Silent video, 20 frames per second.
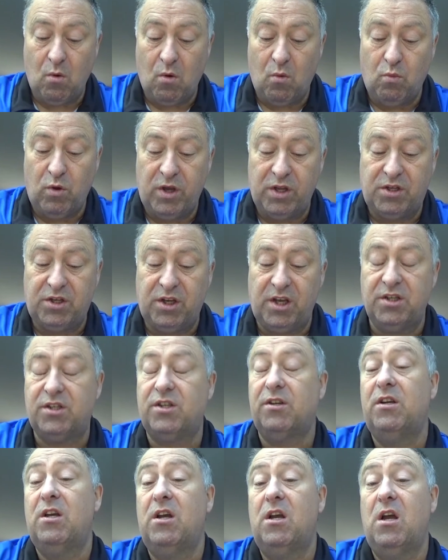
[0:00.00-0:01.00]
which
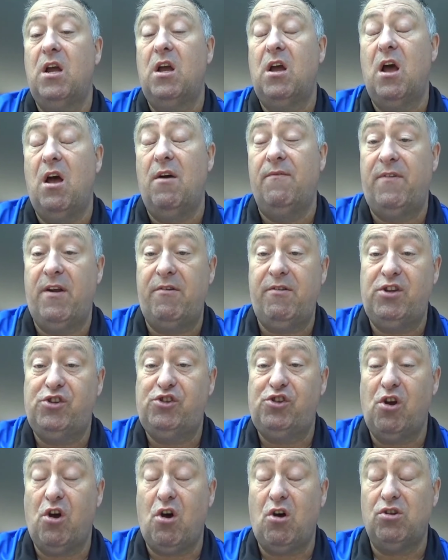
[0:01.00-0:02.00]
is a very
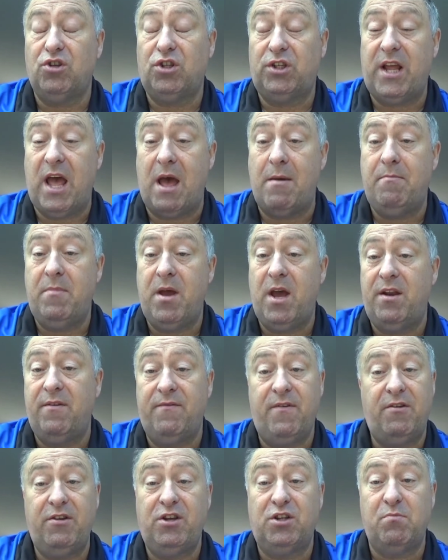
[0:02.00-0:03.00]
short stem and a
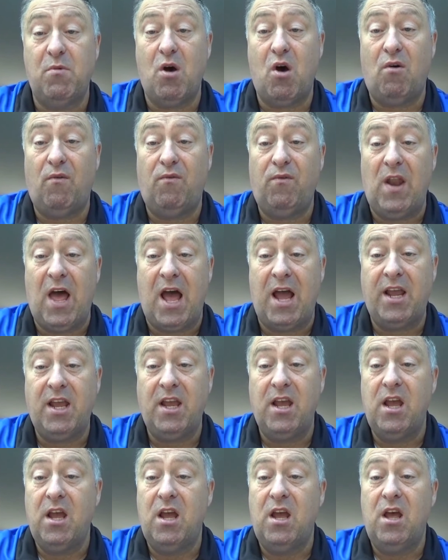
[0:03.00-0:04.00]
very small flight,